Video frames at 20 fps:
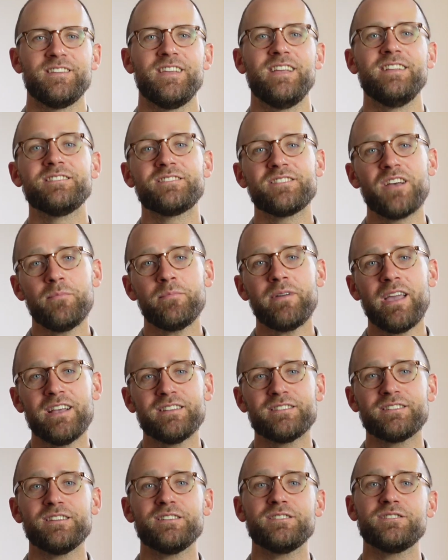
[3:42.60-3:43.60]
In some
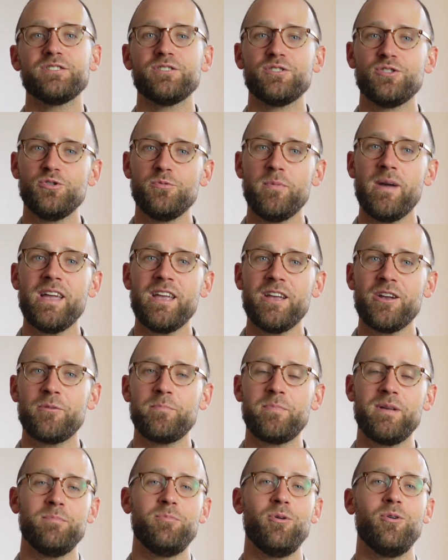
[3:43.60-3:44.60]
cases, you may hear
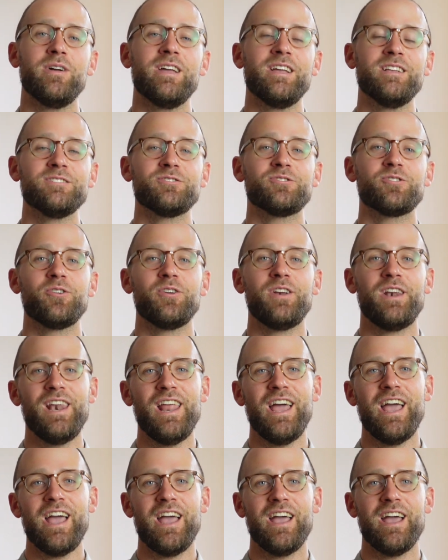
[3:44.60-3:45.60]
people insert
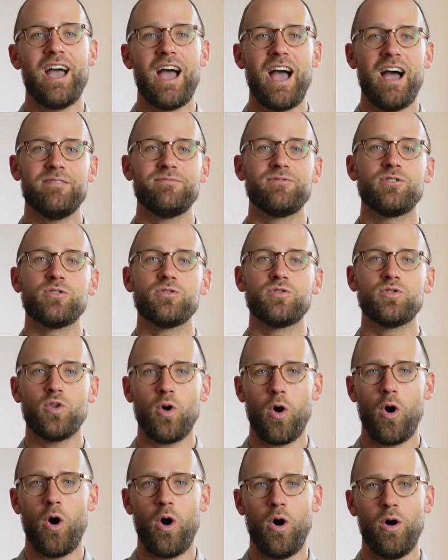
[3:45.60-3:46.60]
le after
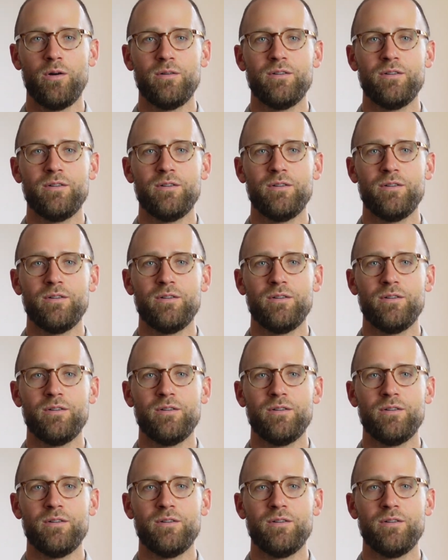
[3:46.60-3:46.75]
to.